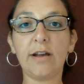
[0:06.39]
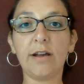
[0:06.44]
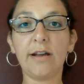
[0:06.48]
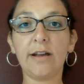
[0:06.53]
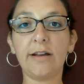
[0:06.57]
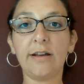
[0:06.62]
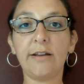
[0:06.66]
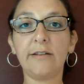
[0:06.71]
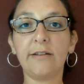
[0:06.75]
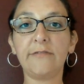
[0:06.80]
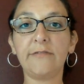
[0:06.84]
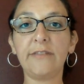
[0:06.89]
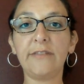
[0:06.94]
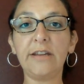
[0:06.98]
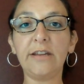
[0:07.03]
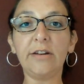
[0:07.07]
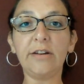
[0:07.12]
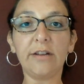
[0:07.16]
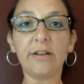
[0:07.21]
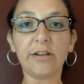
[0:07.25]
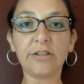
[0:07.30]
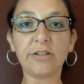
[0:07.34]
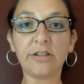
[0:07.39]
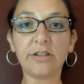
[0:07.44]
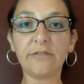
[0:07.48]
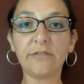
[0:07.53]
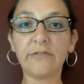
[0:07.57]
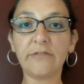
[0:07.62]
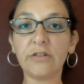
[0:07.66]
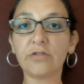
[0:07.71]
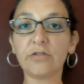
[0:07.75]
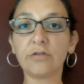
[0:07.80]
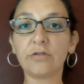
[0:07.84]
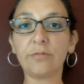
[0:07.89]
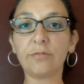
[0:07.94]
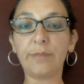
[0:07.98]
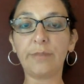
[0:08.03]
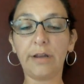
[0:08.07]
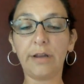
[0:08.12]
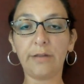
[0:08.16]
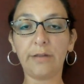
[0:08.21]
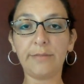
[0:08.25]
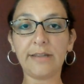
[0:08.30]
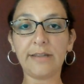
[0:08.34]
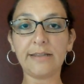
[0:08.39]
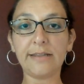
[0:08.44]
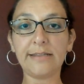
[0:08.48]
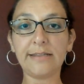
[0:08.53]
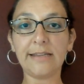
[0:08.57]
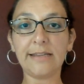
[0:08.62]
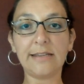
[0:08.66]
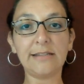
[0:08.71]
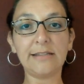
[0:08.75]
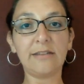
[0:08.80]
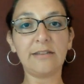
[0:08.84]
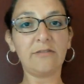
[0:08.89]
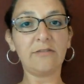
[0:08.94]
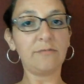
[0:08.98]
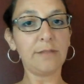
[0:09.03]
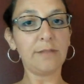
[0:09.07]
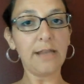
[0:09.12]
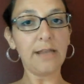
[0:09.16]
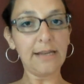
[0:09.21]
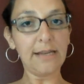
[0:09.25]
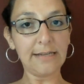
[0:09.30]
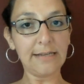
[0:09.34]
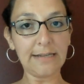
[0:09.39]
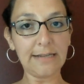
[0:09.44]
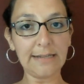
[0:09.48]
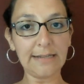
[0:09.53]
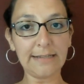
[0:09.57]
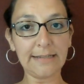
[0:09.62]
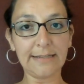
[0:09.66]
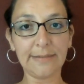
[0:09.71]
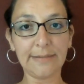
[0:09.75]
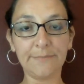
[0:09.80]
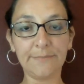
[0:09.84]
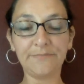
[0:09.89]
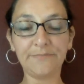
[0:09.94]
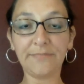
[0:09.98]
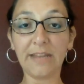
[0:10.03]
of Introduction to Visual Impairments and Deaf Blindness.